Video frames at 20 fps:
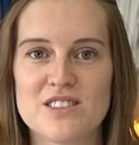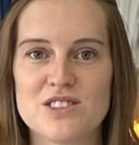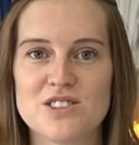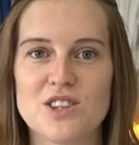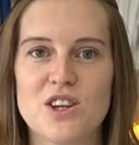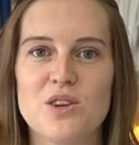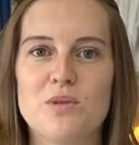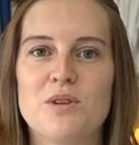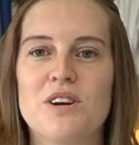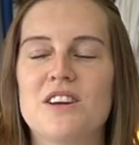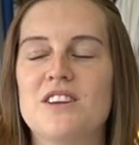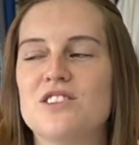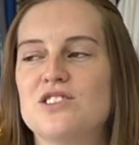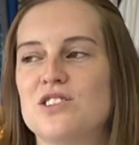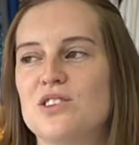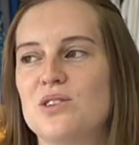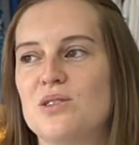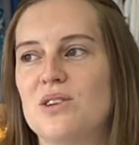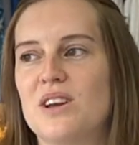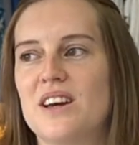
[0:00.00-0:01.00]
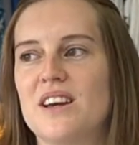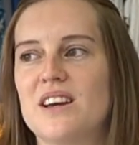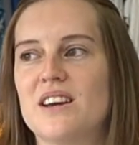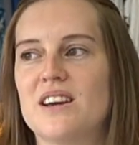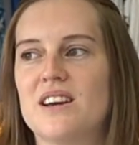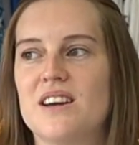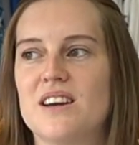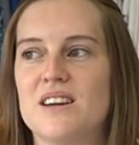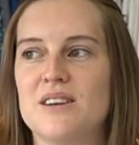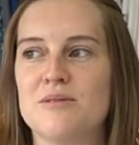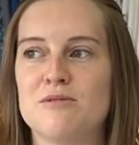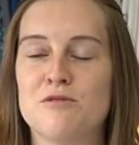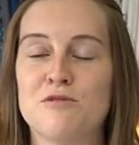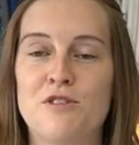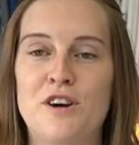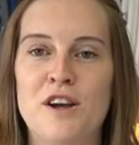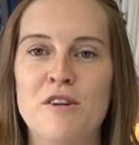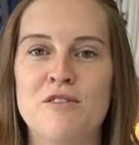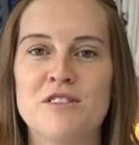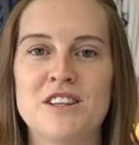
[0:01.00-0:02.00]
So we're going to do like uh,
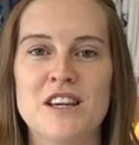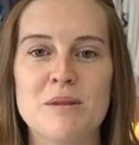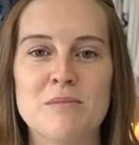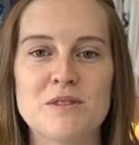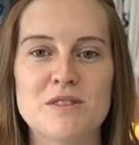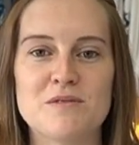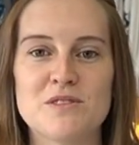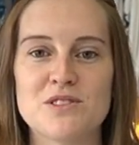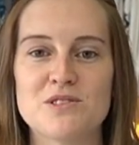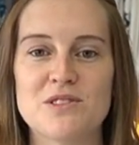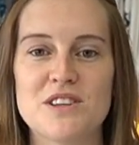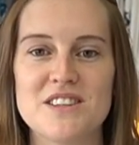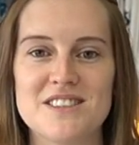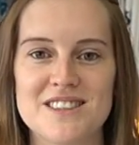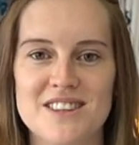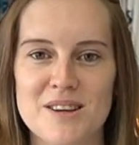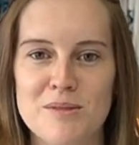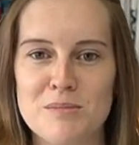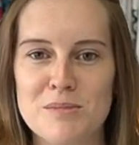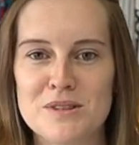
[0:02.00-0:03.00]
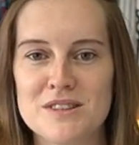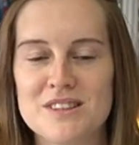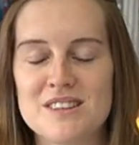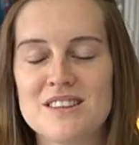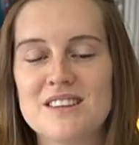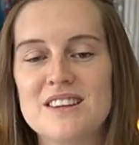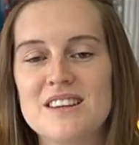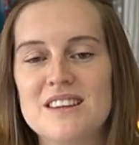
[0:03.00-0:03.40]
five tips for straight zips,